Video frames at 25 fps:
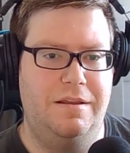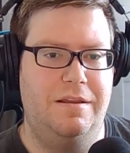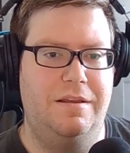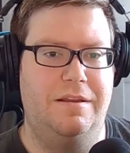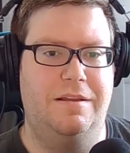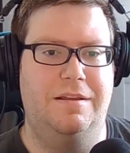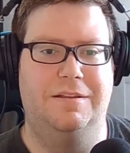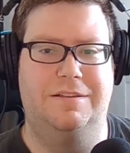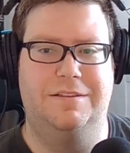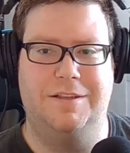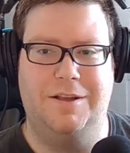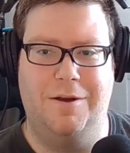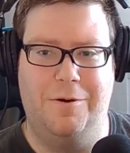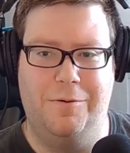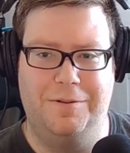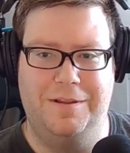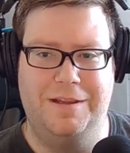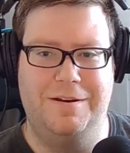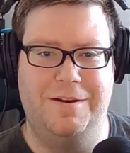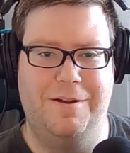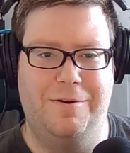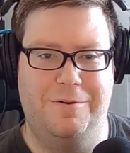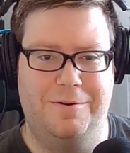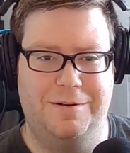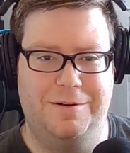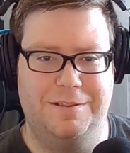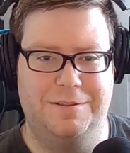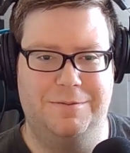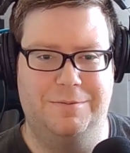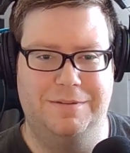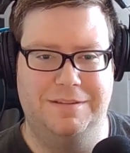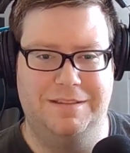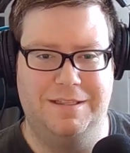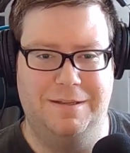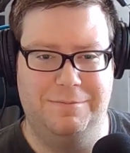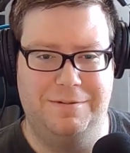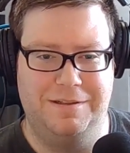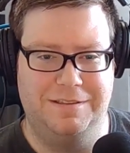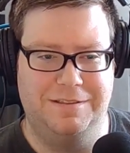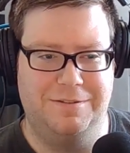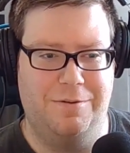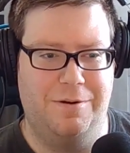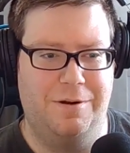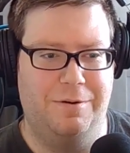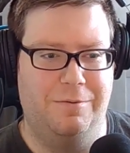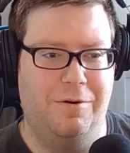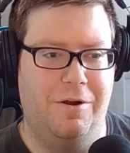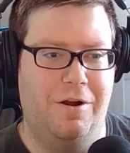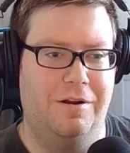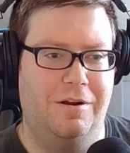it's only noticed when something's
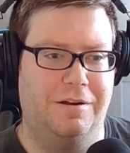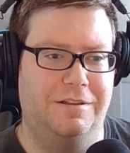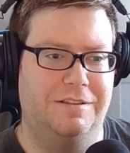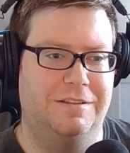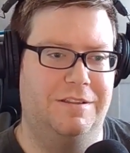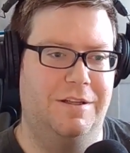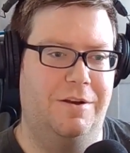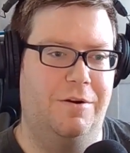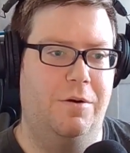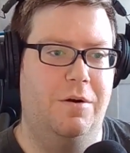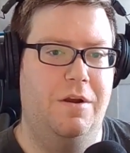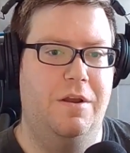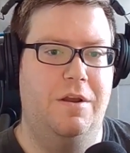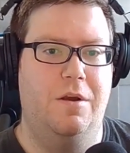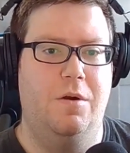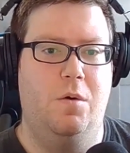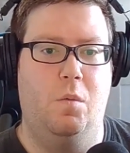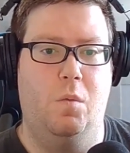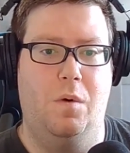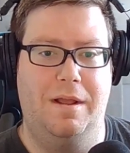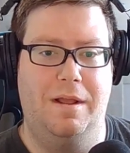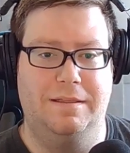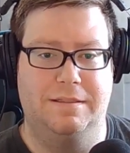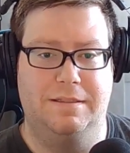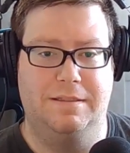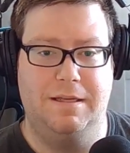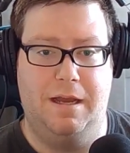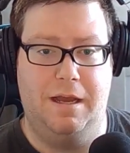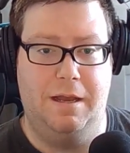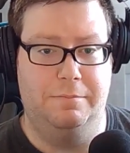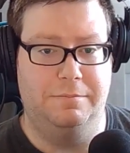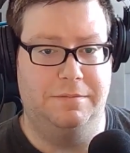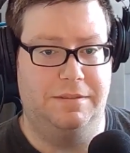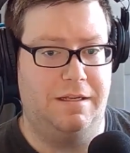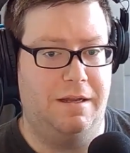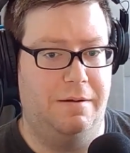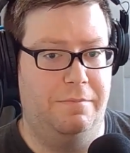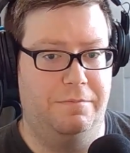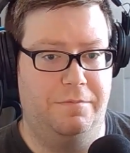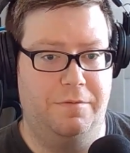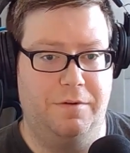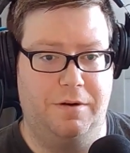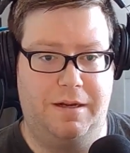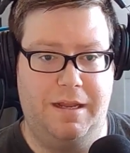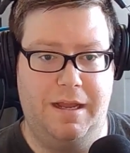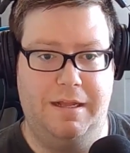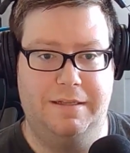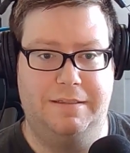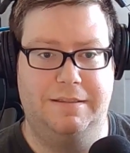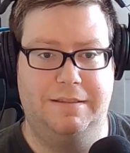going wrong. So when times come for
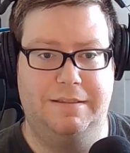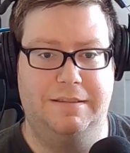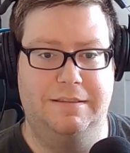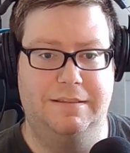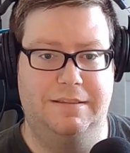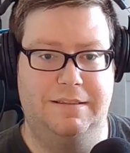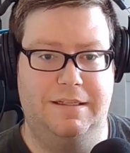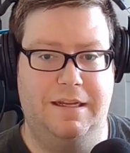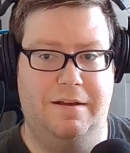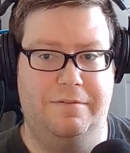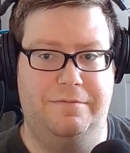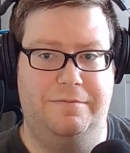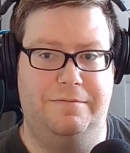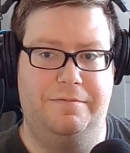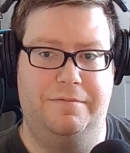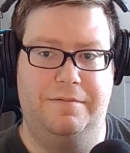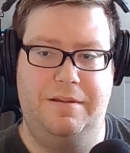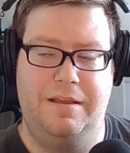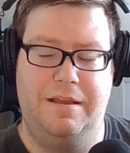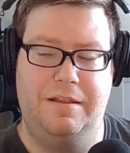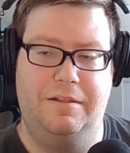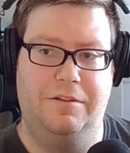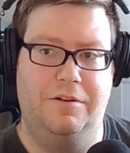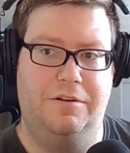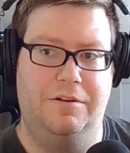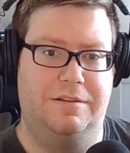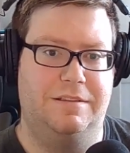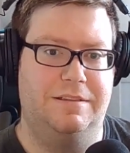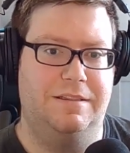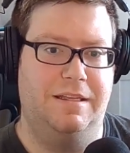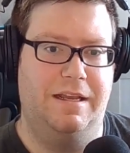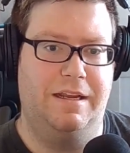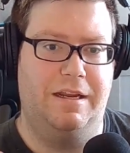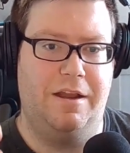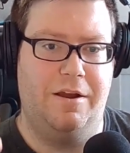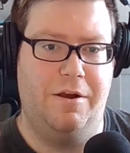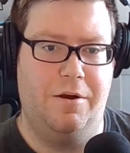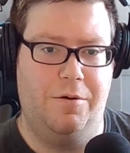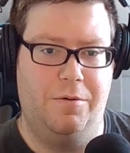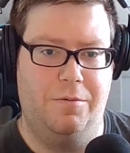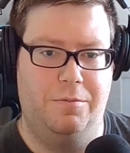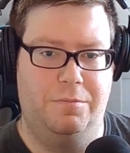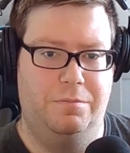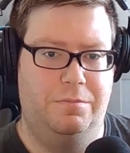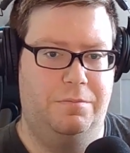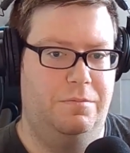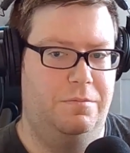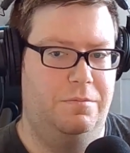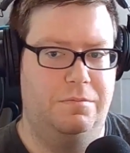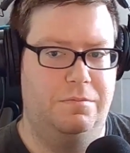cuts and stuff, it looks like, oh,
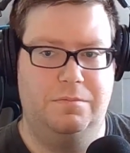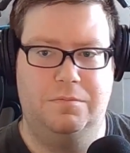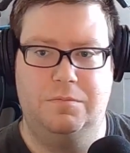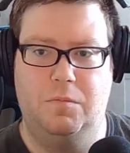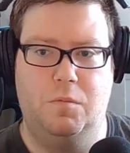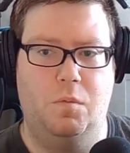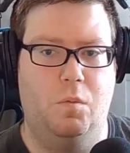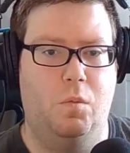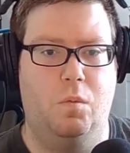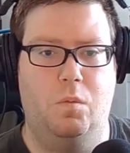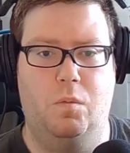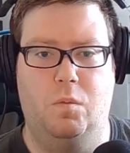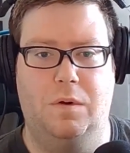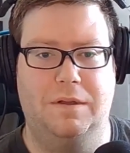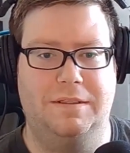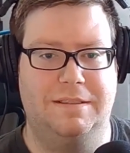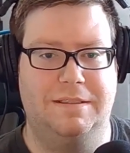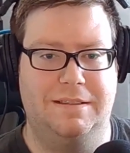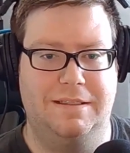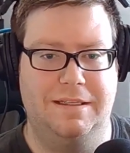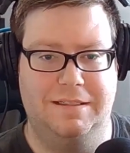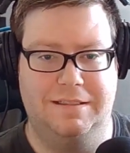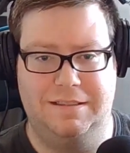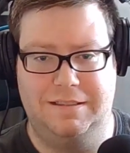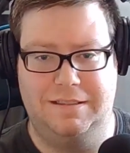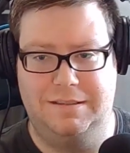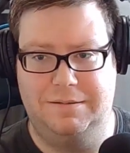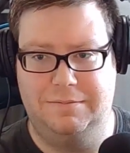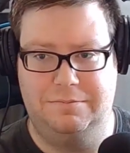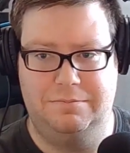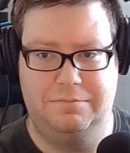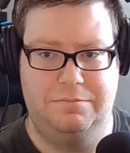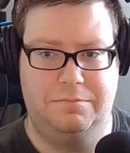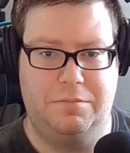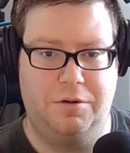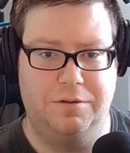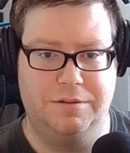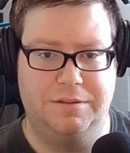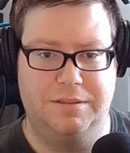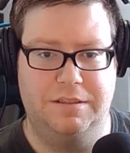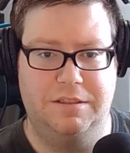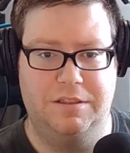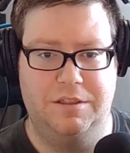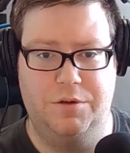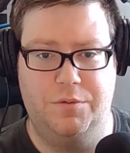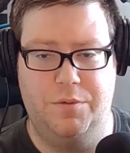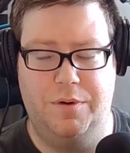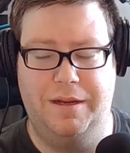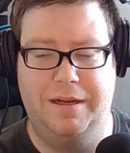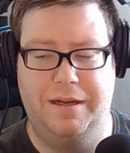what's this person
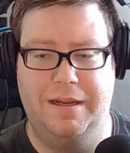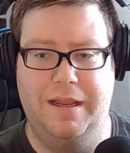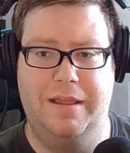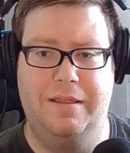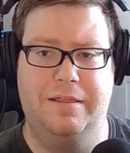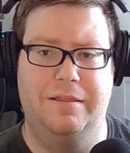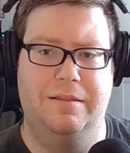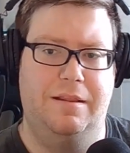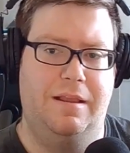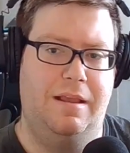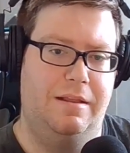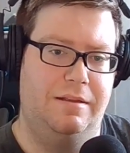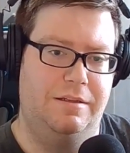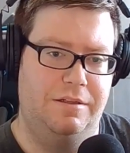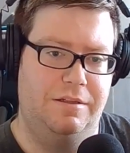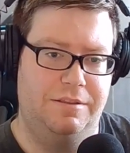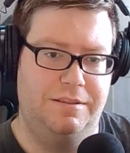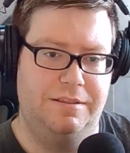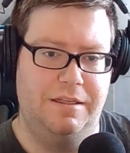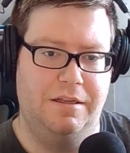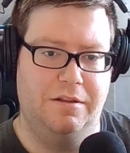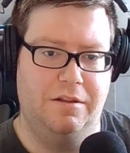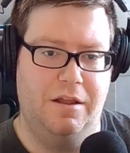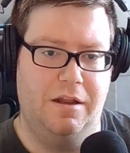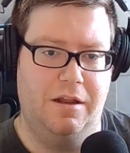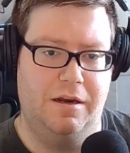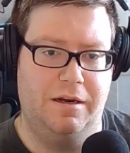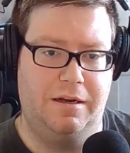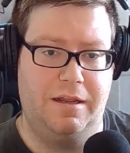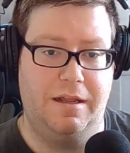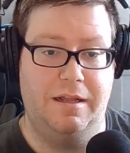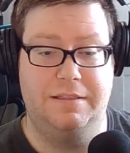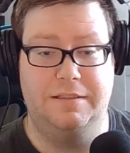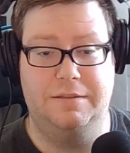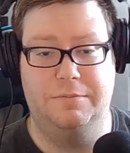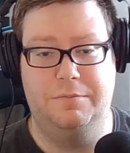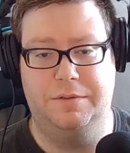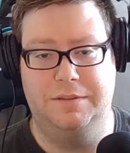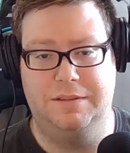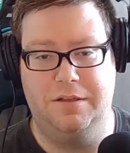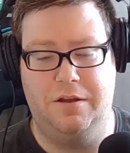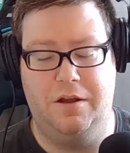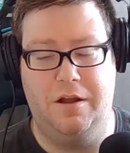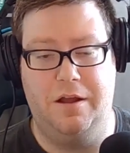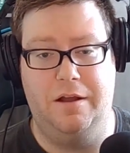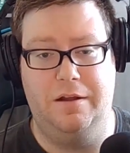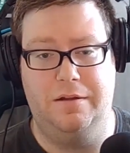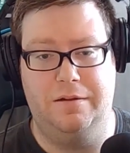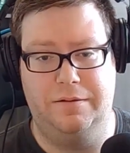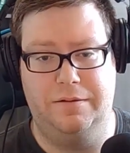doing? And you see a lot of cuts, and we
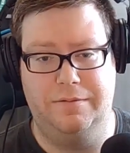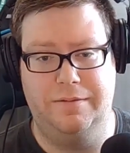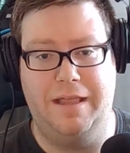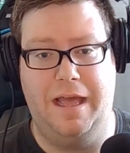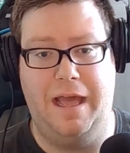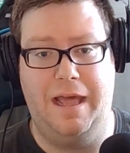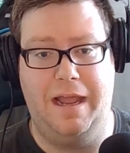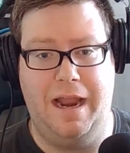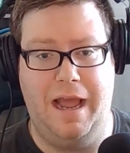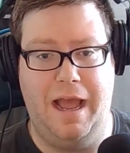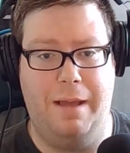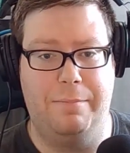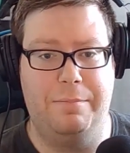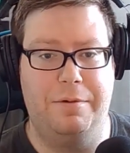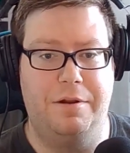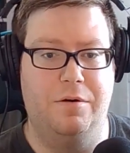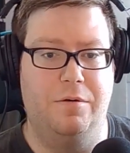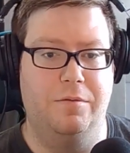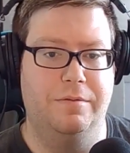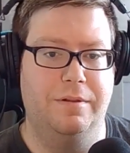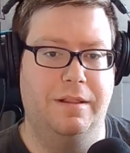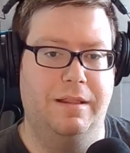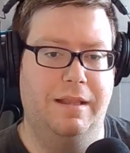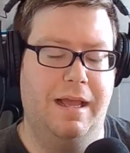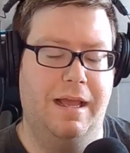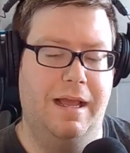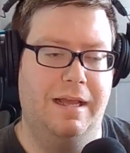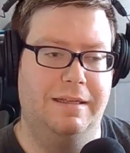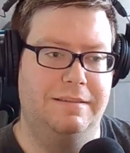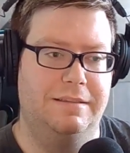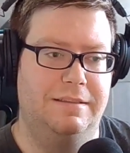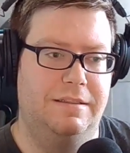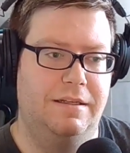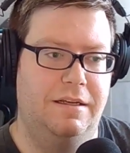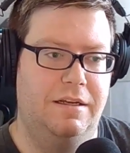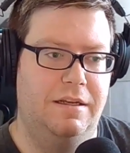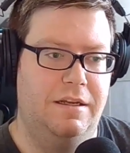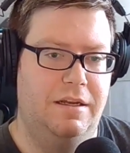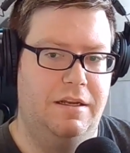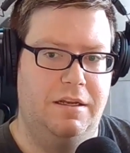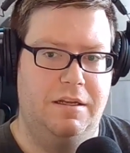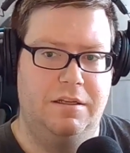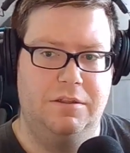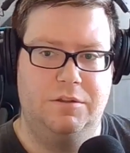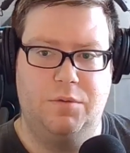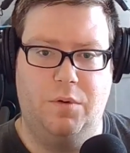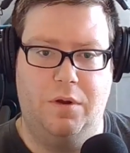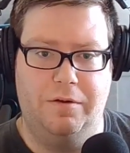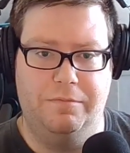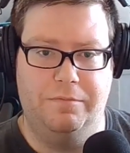saw that happen over the last
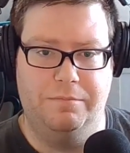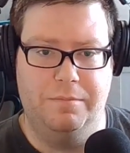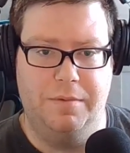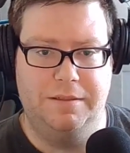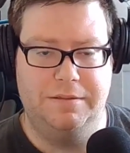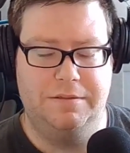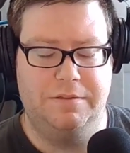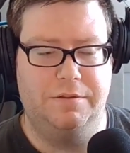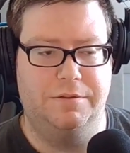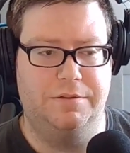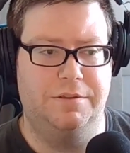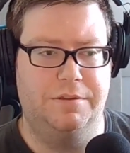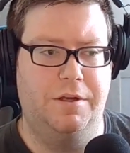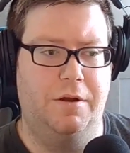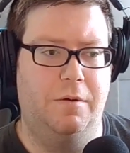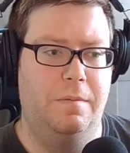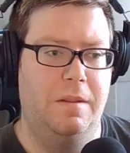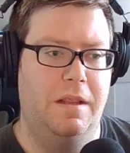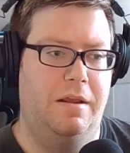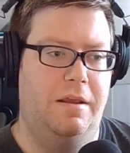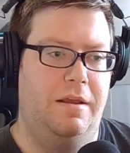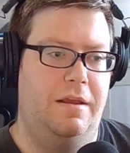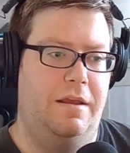12 months or so.